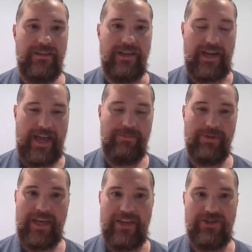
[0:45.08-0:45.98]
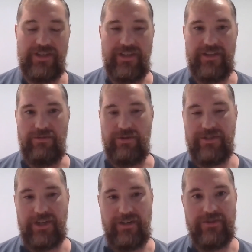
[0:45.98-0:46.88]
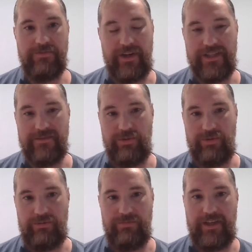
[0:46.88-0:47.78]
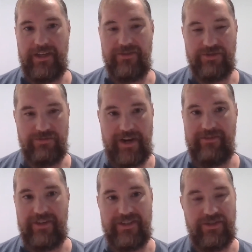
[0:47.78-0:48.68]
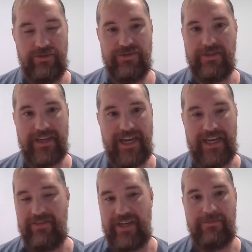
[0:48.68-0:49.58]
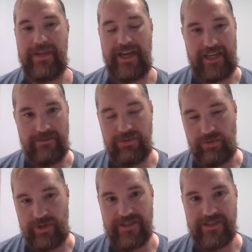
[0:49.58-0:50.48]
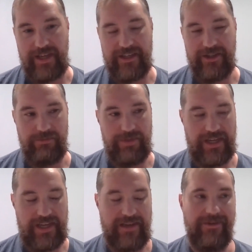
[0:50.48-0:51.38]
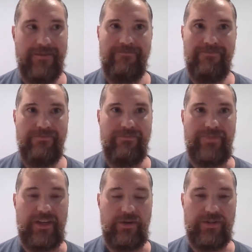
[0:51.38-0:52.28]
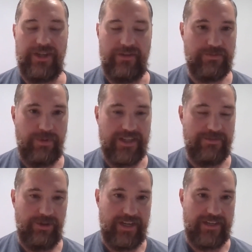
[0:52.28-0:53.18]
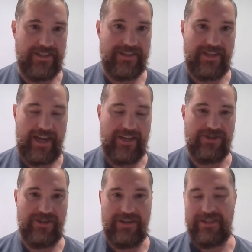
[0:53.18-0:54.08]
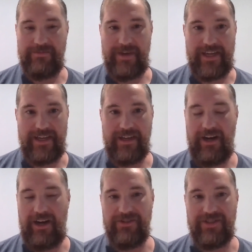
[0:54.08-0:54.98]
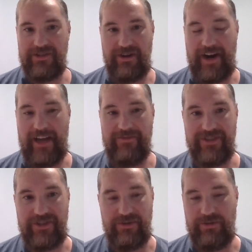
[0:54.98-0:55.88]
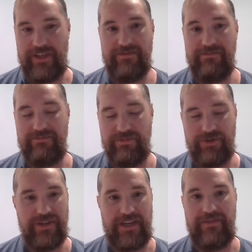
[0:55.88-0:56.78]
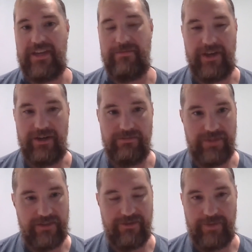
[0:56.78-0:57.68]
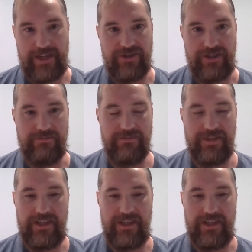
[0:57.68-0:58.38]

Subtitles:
an application or a service principal directly to some kind of an API endpoint. So that could be, a service principal that exists in Azure and it's making a call to Graph to retrieve email information.